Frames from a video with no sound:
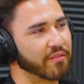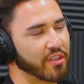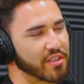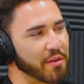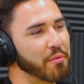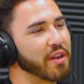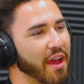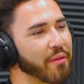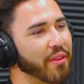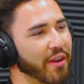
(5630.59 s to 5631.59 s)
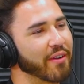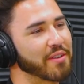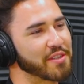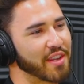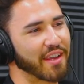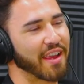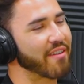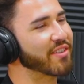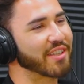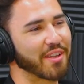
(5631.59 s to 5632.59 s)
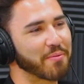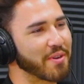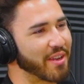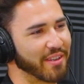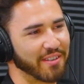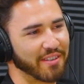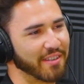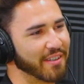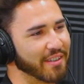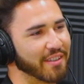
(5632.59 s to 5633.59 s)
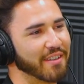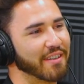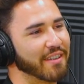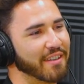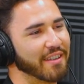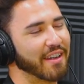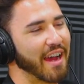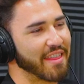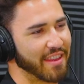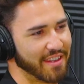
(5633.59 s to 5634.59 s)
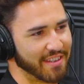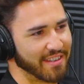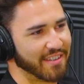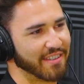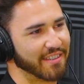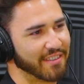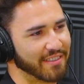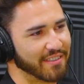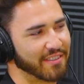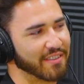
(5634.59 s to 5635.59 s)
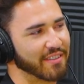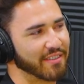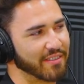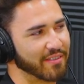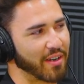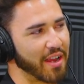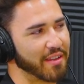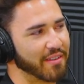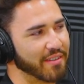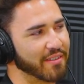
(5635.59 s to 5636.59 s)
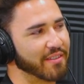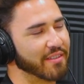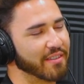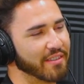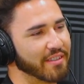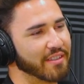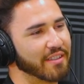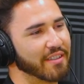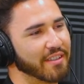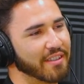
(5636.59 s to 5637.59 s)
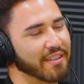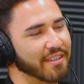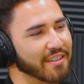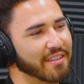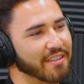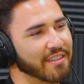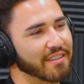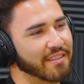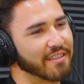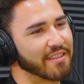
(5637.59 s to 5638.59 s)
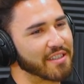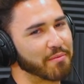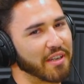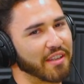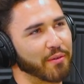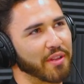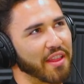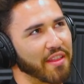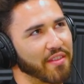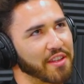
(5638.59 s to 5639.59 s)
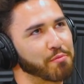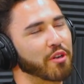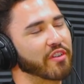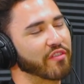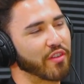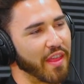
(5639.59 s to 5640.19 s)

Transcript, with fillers: For someone out there, it's like everything they want. I think. Right. Is there right? There's someone out there that's perfect